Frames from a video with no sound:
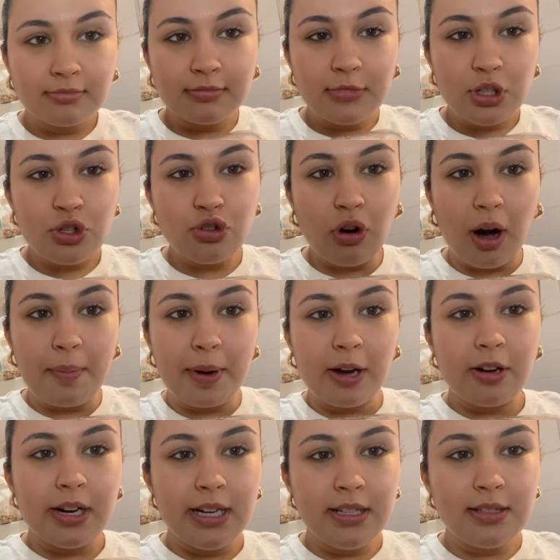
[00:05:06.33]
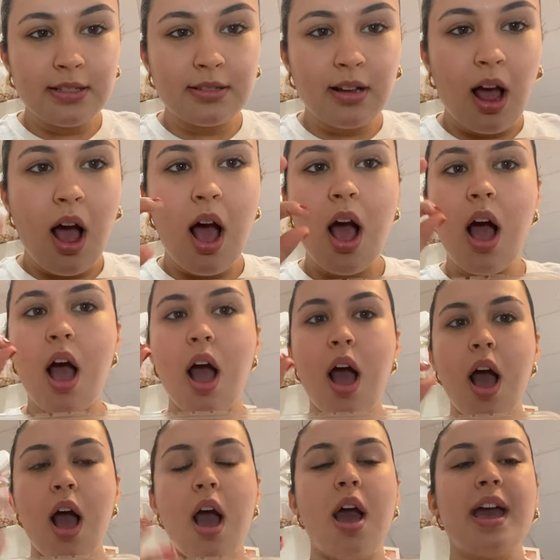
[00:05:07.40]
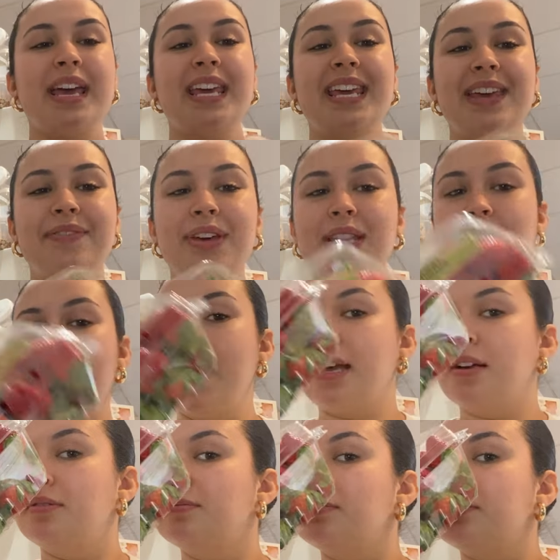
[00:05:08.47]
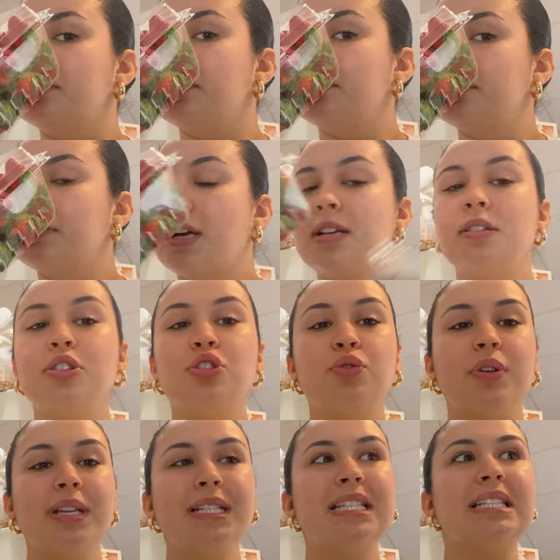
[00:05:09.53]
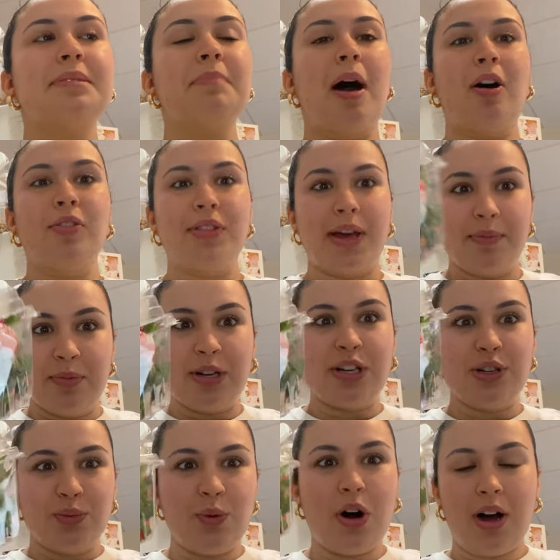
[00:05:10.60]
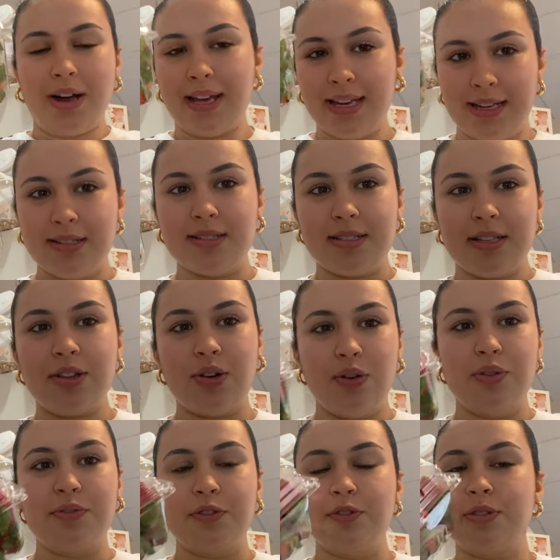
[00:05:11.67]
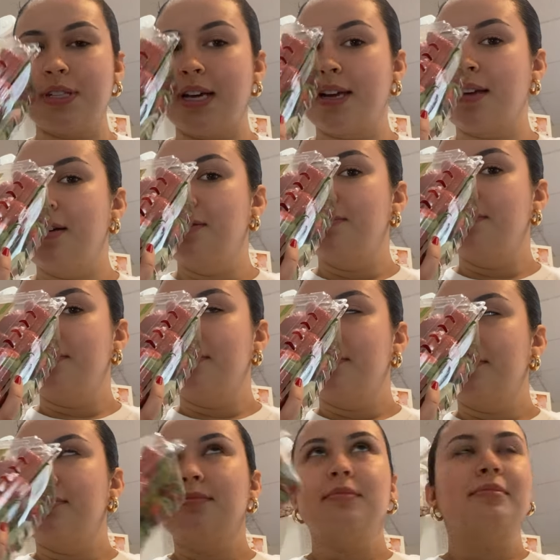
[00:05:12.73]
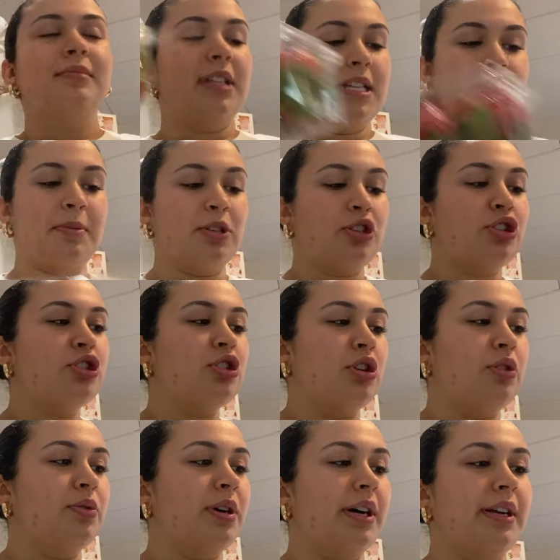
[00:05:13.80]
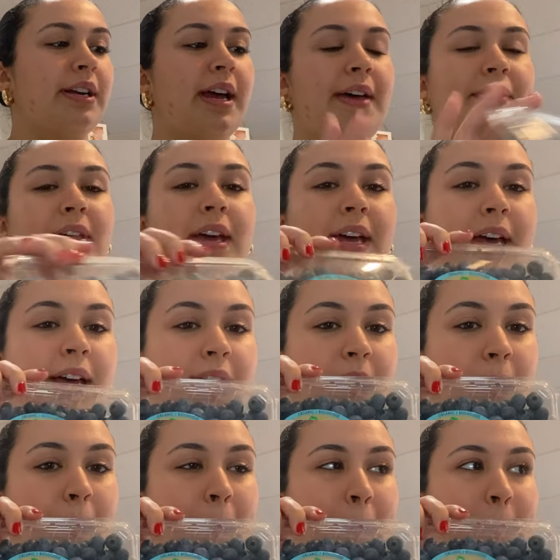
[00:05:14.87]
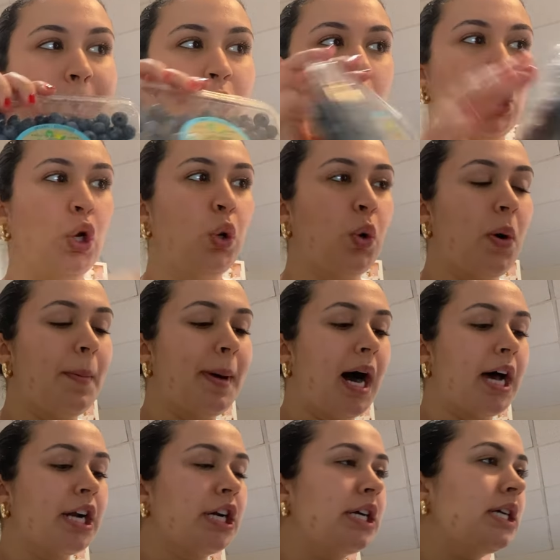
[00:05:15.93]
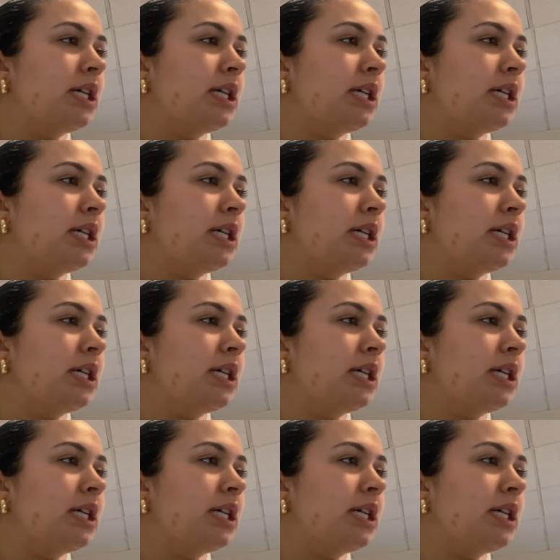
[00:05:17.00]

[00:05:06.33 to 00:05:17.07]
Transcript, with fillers: strawberries, even like you can smell them when you walk into the Whole Foods, like they smell so good. And then blueberries,